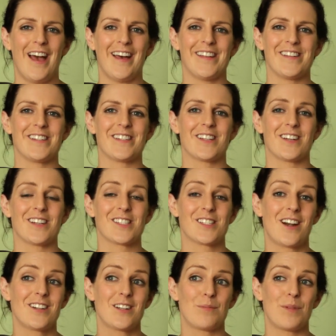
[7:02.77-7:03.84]
And I
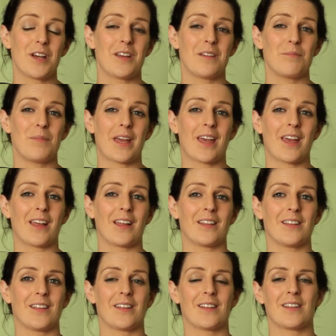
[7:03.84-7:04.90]
started by making
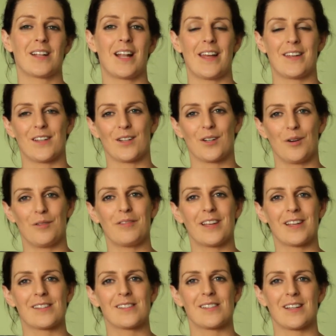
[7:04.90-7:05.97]
the Claddagh
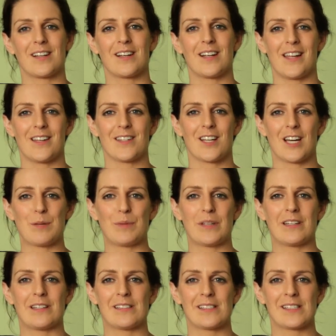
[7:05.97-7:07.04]
cufflinks and Claddagh
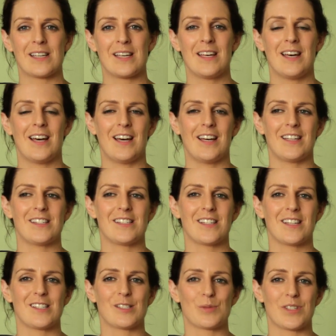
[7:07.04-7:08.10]
tie-pins. And
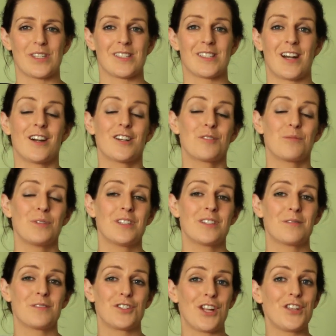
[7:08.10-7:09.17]
I suppose I started
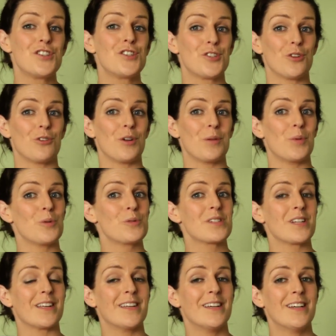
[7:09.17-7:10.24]
with gents' jewellery
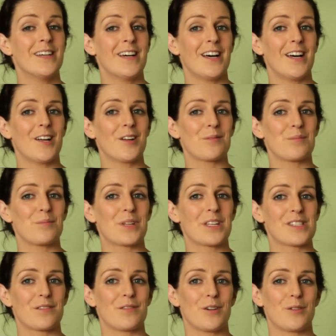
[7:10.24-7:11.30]
mostly,
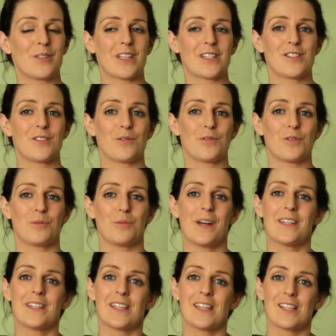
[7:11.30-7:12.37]
because I found that, you know, for
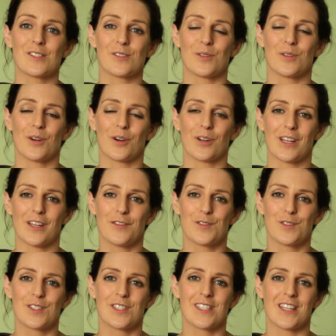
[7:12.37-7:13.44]
weddings or
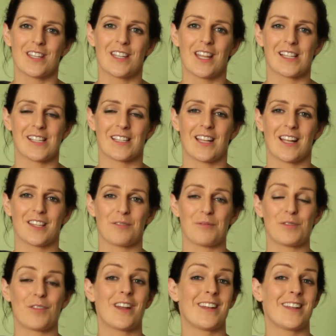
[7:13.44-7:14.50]
gifts and things like that, there
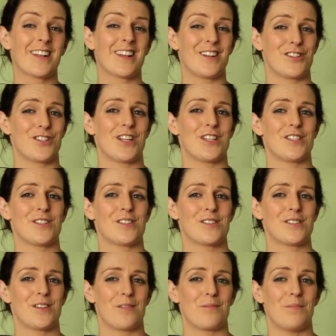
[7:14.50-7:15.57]
was very little
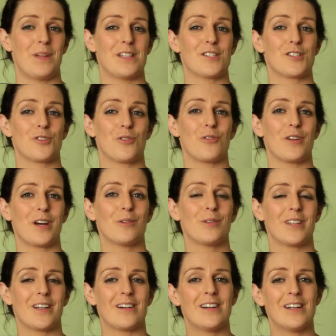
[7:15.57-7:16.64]
gents' or men's jewellery out
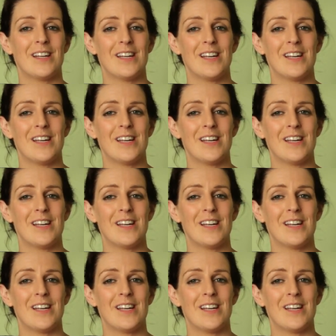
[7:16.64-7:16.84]
there.